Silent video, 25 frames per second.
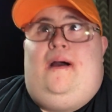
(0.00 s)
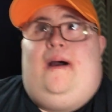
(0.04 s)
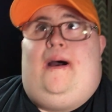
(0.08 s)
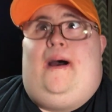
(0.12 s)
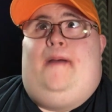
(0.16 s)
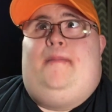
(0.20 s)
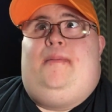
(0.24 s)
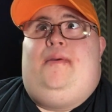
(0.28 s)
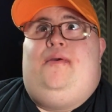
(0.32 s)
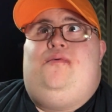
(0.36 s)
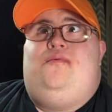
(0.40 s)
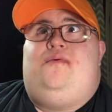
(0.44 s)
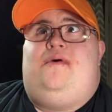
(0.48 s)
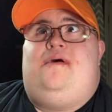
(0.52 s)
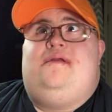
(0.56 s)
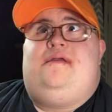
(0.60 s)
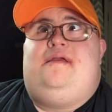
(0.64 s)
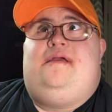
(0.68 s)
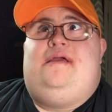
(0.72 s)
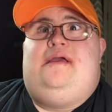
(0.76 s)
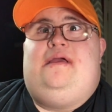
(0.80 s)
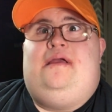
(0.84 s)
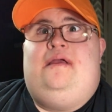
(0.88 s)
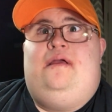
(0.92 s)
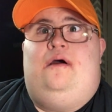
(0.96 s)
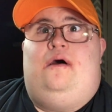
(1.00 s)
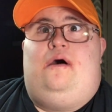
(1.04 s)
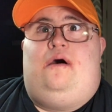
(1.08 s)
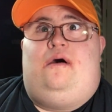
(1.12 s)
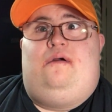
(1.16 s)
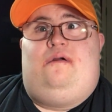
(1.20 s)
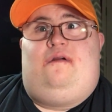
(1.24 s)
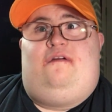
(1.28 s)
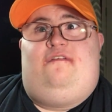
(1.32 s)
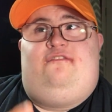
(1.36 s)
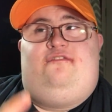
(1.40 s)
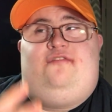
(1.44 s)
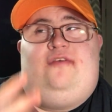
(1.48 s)
I've been watching all
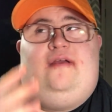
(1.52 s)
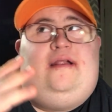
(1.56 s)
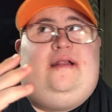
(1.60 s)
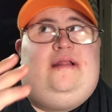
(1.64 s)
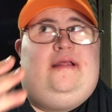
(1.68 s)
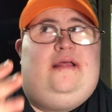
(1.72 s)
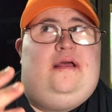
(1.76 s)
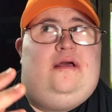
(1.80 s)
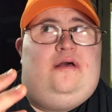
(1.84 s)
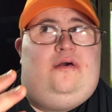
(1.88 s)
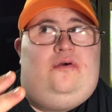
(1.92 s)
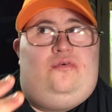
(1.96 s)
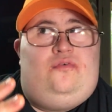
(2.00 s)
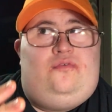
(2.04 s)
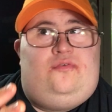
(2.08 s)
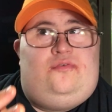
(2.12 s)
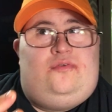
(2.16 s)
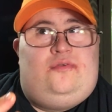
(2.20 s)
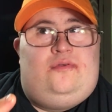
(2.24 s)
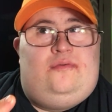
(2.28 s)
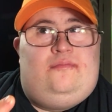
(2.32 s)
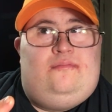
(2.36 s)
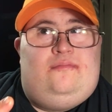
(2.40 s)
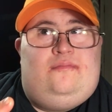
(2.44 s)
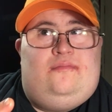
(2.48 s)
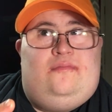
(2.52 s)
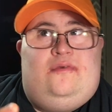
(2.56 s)
her videos.